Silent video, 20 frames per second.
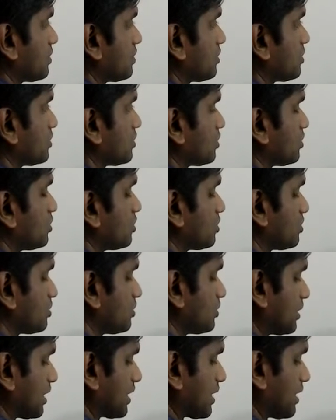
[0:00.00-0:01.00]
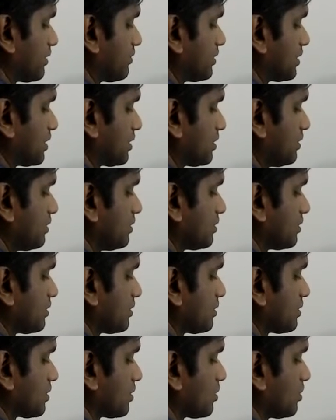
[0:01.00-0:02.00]
So to arrive at a
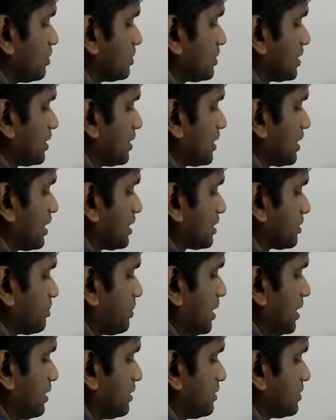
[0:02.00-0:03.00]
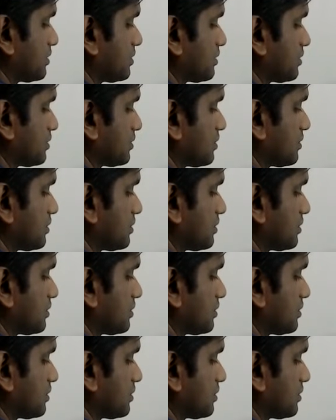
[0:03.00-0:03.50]
closing cash balance.